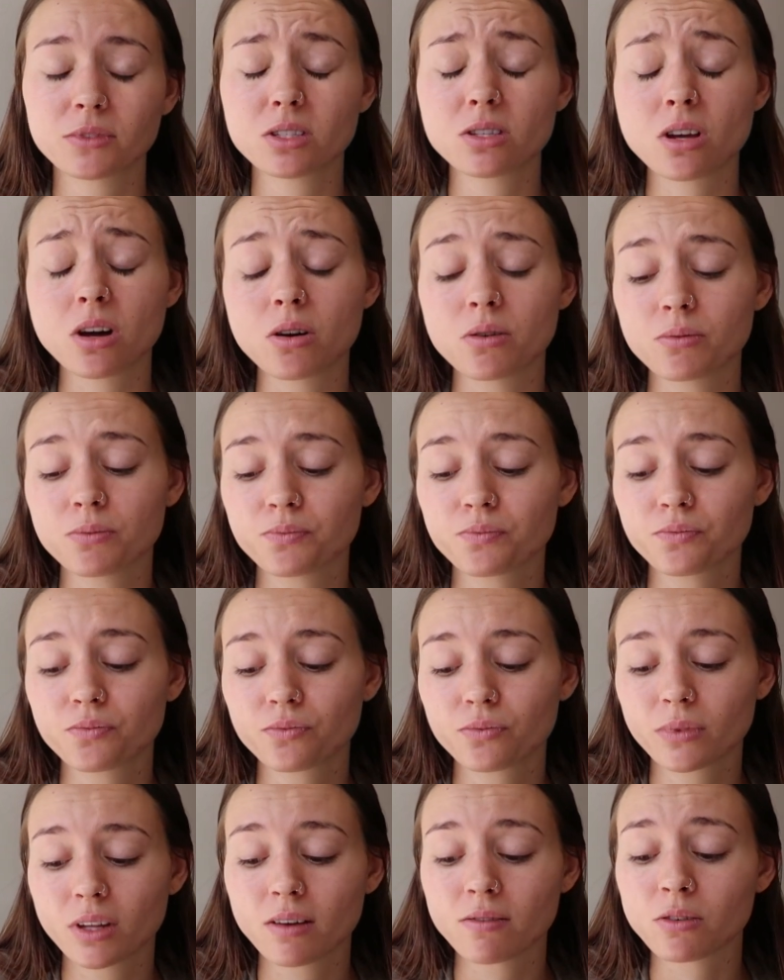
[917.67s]
So
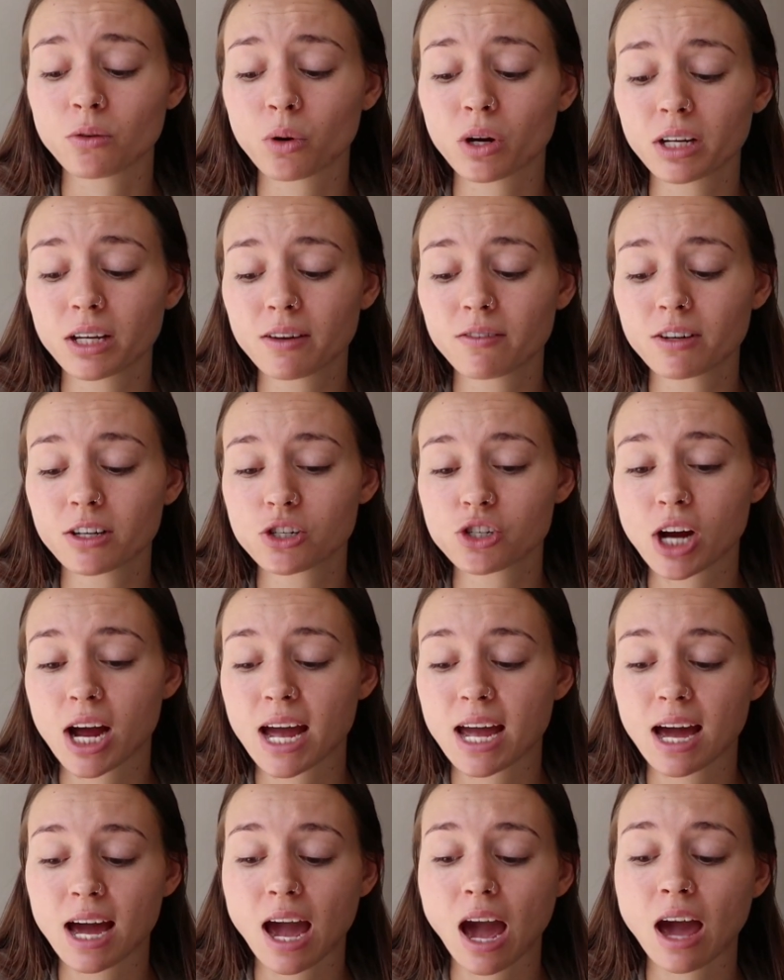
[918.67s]
if you want to give it a
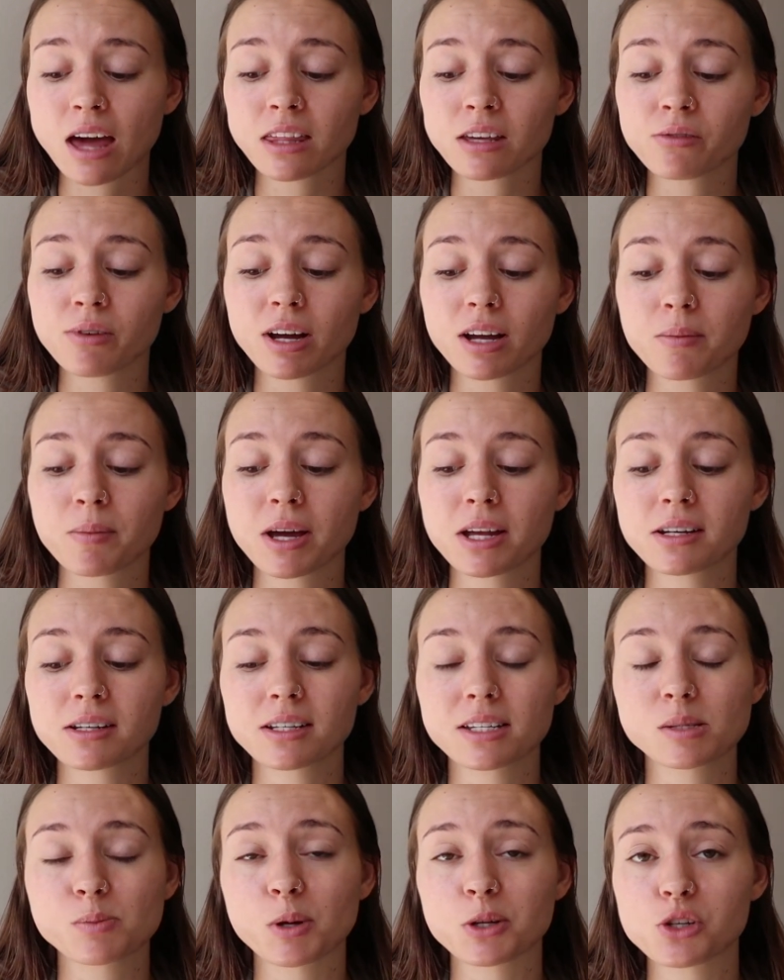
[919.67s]
try, I highly
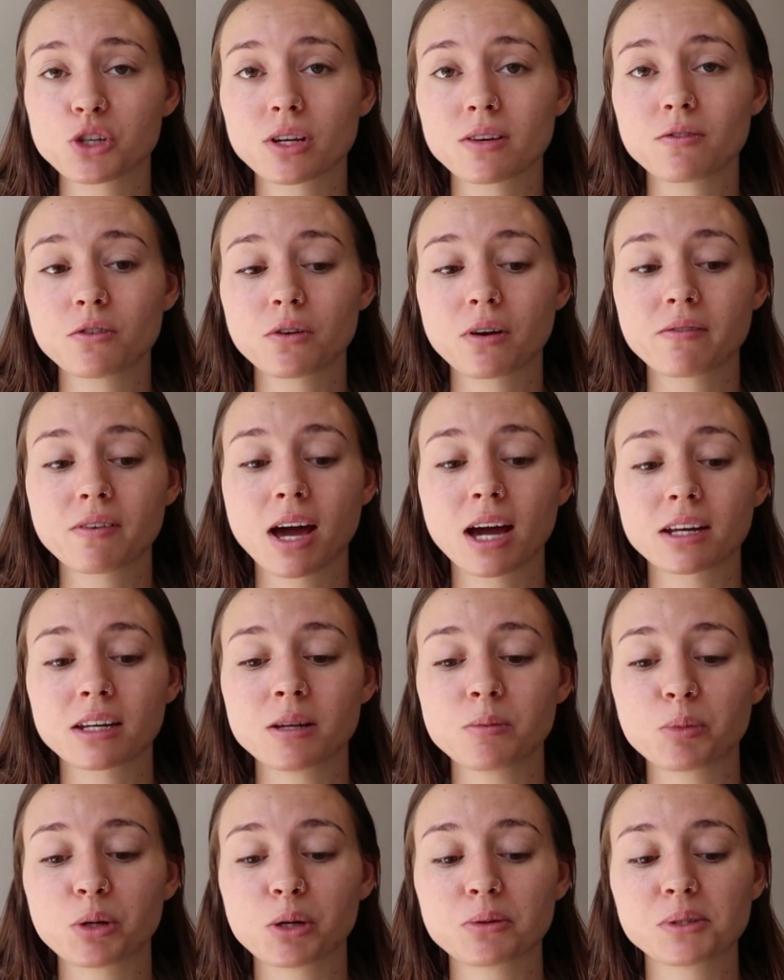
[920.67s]
recommend, especially if you have
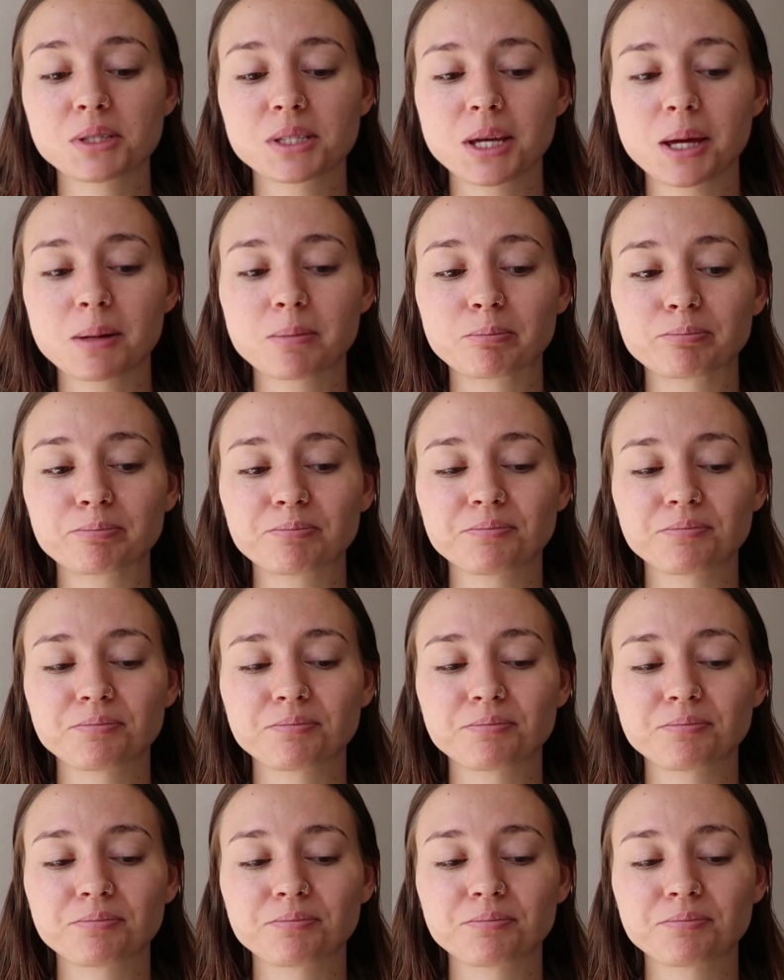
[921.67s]
acne prone skin.